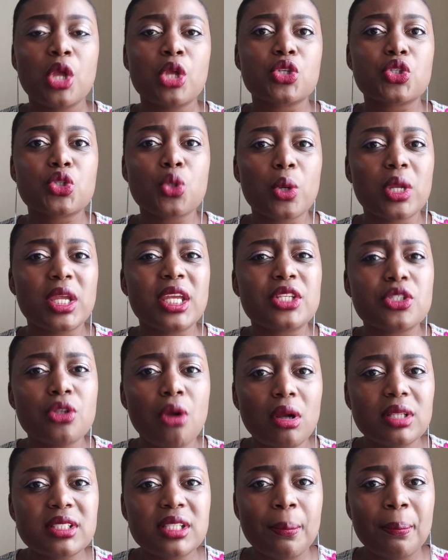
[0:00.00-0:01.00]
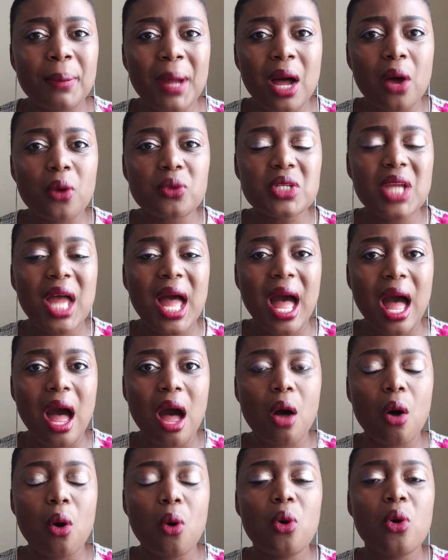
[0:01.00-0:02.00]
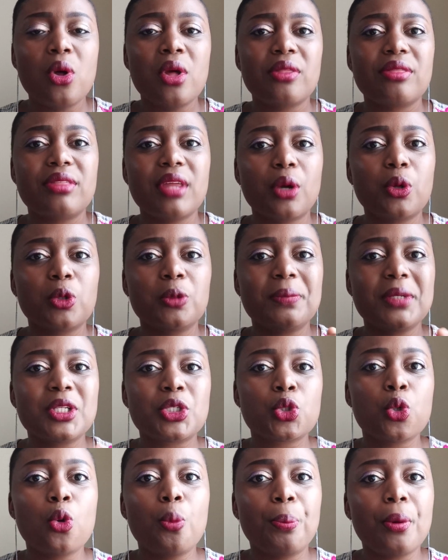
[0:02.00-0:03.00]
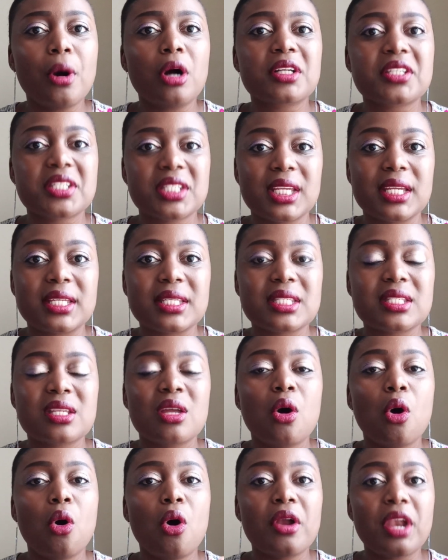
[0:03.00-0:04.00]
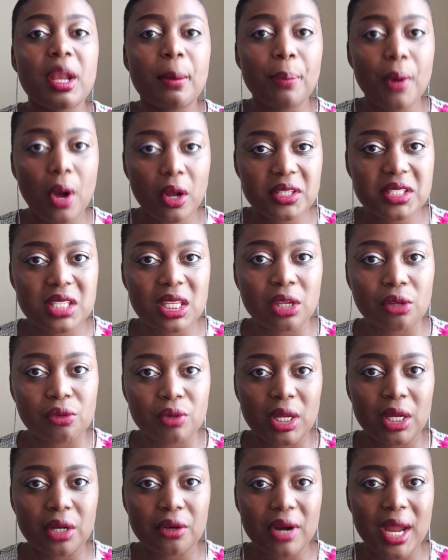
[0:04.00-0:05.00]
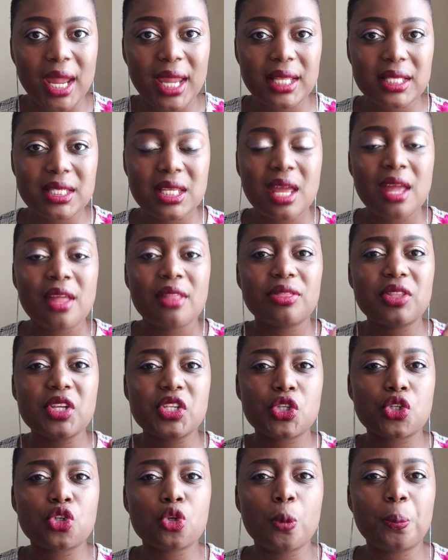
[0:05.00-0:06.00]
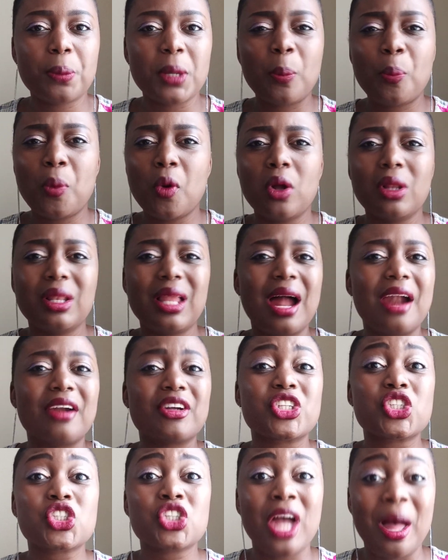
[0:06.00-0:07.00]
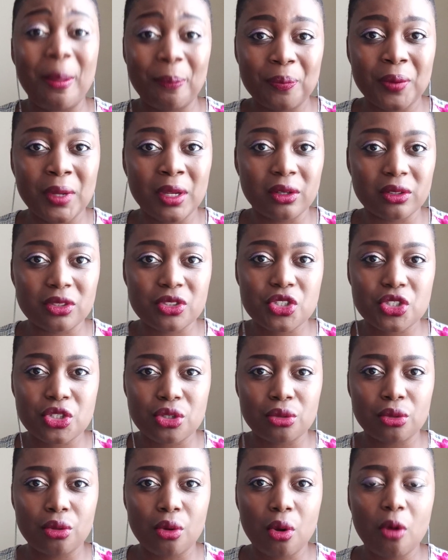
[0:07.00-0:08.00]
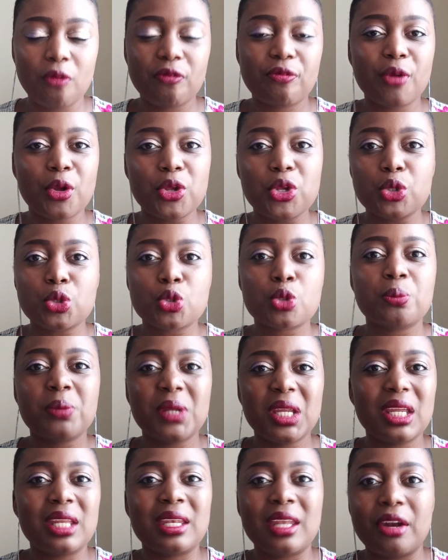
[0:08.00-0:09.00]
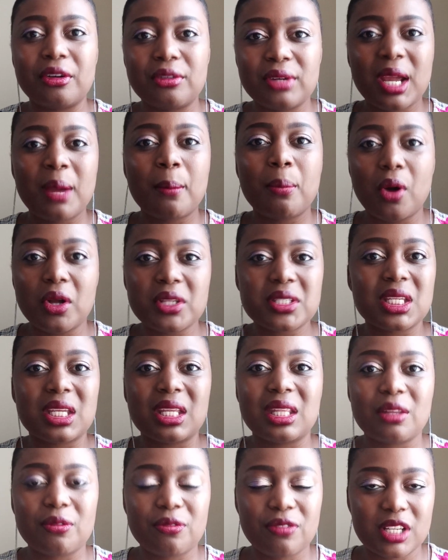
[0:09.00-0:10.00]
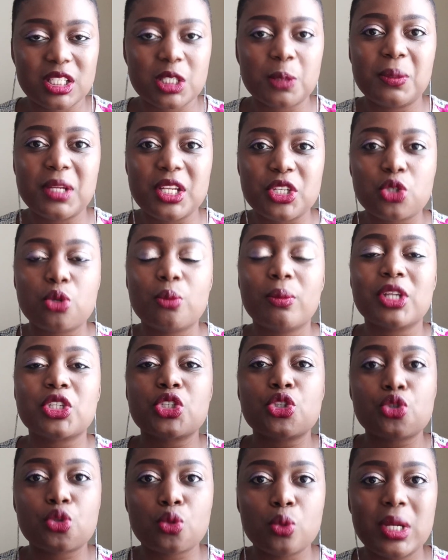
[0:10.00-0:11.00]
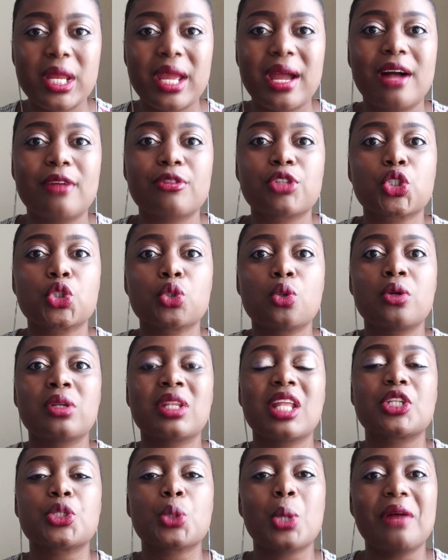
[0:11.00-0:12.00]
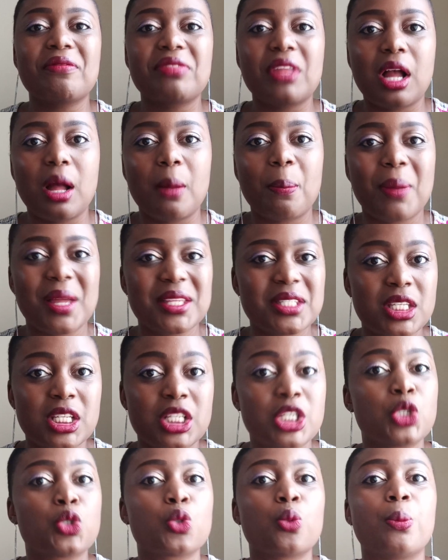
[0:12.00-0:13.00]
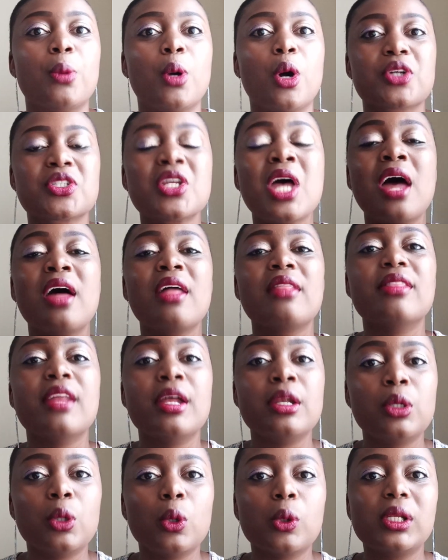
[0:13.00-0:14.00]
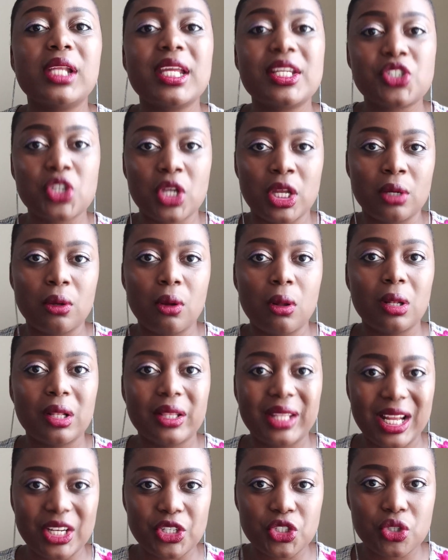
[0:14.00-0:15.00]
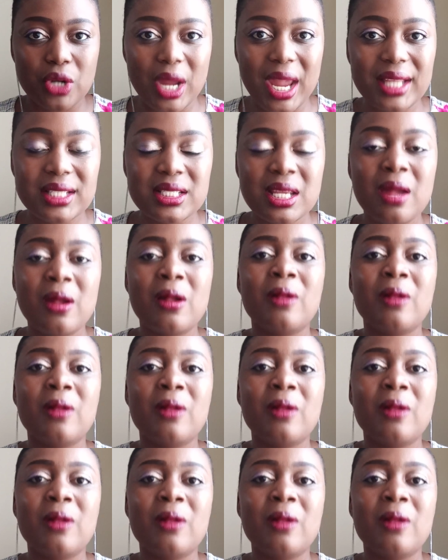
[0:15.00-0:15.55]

So he talked about how there could be two boxers on a boxing ring, right? These two people are champions, For you to be in a ring boxing in the first place, you must truly have shown that you have the capacity to box, the knowledge and all that, right?